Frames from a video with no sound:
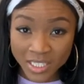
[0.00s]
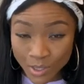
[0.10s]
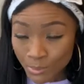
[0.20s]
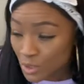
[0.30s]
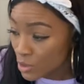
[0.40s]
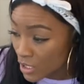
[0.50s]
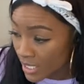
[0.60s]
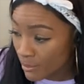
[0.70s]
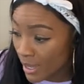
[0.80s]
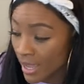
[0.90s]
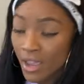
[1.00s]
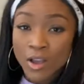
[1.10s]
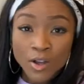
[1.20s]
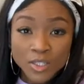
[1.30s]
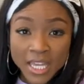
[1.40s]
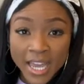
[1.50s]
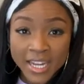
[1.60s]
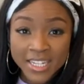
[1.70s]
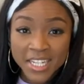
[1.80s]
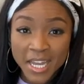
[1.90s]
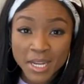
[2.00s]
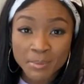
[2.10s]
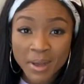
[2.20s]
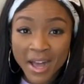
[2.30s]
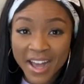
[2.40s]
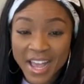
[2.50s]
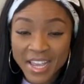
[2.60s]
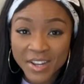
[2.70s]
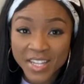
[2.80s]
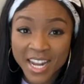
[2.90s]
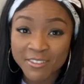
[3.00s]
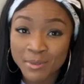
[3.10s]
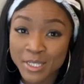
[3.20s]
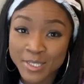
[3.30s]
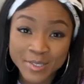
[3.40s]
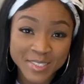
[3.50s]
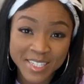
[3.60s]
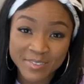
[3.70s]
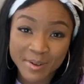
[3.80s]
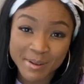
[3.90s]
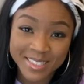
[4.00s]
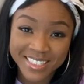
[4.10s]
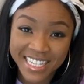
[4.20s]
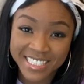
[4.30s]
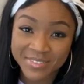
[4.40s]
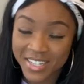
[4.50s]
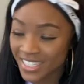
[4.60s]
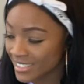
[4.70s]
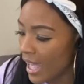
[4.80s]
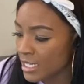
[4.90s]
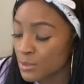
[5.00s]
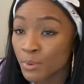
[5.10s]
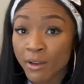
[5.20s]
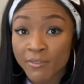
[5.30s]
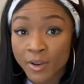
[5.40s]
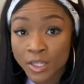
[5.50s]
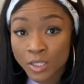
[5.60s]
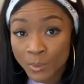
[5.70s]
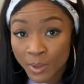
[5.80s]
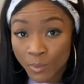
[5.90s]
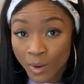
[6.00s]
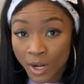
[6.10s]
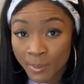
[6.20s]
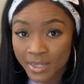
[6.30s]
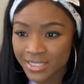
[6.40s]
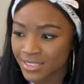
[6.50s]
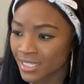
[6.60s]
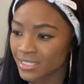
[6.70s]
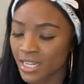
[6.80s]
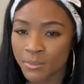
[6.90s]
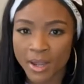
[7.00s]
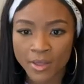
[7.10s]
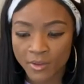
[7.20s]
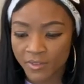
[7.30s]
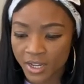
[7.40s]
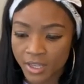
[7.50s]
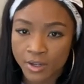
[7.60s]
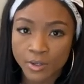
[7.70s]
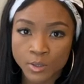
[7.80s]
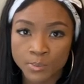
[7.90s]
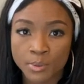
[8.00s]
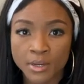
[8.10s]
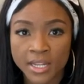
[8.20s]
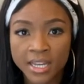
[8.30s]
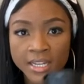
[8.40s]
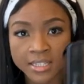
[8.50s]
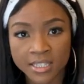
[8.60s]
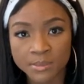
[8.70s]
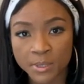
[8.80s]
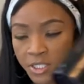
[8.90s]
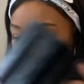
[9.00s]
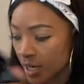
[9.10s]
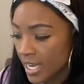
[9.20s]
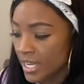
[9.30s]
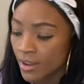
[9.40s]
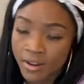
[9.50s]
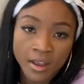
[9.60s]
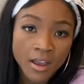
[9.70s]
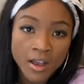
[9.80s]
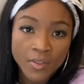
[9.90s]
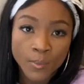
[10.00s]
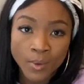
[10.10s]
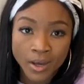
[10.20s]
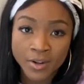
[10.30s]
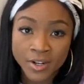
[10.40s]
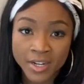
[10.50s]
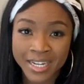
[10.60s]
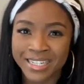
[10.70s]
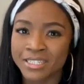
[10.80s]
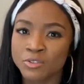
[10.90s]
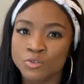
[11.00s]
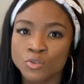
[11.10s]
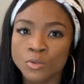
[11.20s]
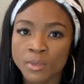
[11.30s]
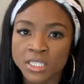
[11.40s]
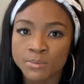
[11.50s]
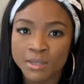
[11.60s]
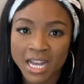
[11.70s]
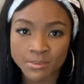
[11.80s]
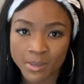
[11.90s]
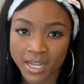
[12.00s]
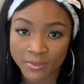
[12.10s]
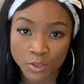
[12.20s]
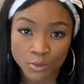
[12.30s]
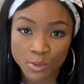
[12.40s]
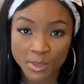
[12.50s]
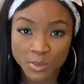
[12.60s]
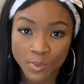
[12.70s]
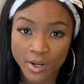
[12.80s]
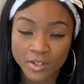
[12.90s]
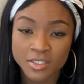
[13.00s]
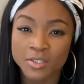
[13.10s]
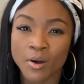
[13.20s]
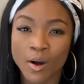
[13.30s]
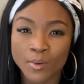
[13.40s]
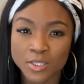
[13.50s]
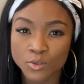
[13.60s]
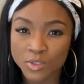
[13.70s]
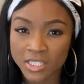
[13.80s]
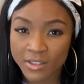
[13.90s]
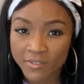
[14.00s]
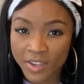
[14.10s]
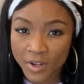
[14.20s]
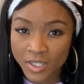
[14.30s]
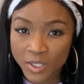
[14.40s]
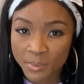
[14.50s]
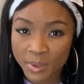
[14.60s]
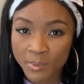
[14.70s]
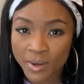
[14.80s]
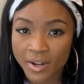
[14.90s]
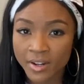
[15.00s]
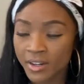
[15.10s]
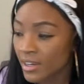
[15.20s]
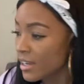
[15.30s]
So I'm just gonna get my handy dandy pot here that I've been using for about 6 months. I just put a very little bit of water because as I said in my other videos, putting this pitcher in the water, it gives you too much splashback if you do too much water. So always do just a very little bit of water.